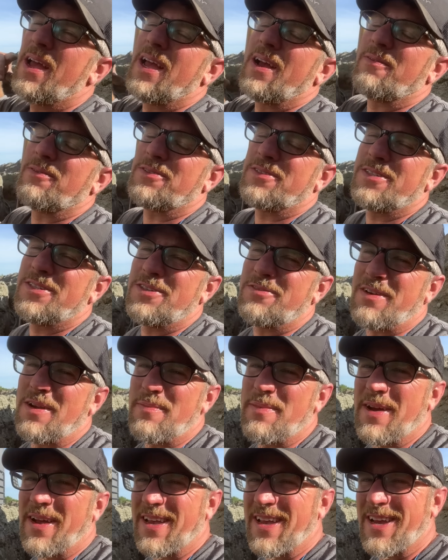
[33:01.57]
We'll see you right
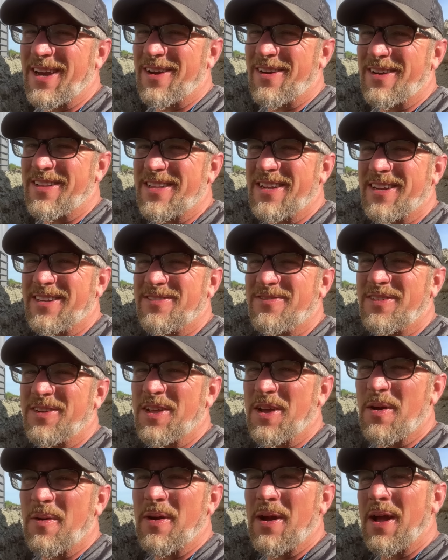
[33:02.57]
back here in the next
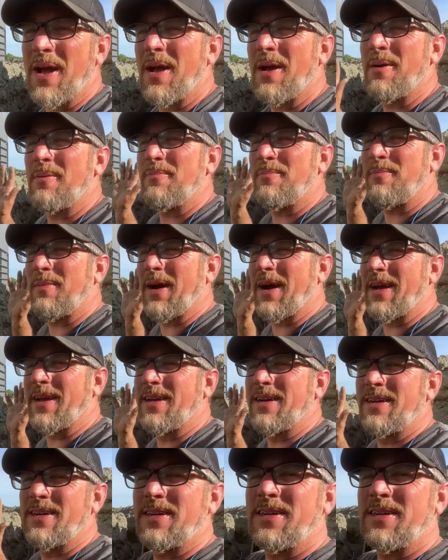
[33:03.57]
video. Bye.